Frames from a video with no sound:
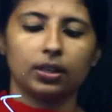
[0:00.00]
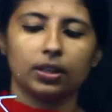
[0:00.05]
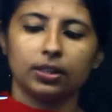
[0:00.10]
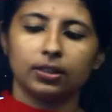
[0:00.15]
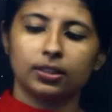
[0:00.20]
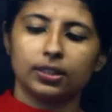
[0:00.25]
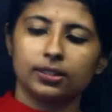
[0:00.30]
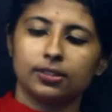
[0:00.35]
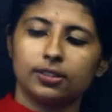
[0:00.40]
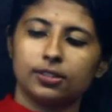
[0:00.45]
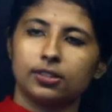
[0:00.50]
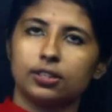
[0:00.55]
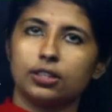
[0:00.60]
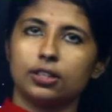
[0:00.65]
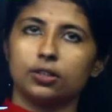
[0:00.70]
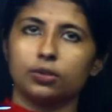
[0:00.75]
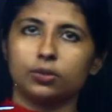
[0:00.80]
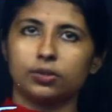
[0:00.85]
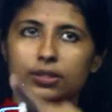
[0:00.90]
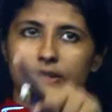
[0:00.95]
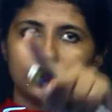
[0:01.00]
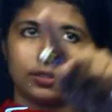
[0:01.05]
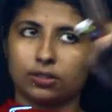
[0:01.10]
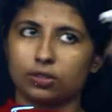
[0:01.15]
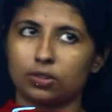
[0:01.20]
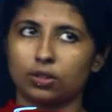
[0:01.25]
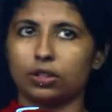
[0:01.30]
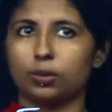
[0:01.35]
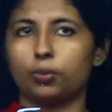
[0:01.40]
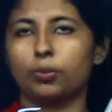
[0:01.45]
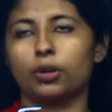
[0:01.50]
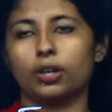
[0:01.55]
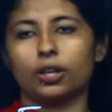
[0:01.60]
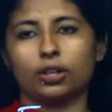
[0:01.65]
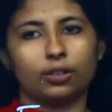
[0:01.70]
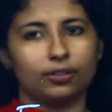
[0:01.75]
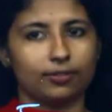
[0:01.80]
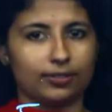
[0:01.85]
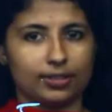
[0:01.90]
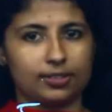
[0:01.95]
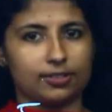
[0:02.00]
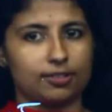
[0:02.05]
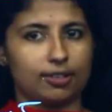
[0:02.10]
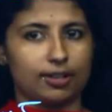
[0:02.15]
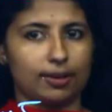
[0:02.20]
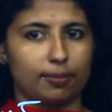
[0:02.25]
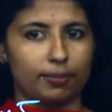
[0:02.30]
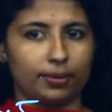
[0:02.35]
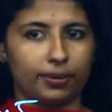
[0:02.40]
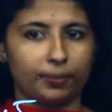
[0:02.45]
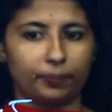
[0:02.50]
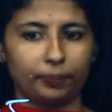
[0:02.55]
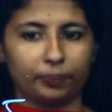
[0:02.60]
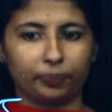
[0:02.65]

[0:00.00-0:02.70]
360 into 6 is not the product of these three numbers.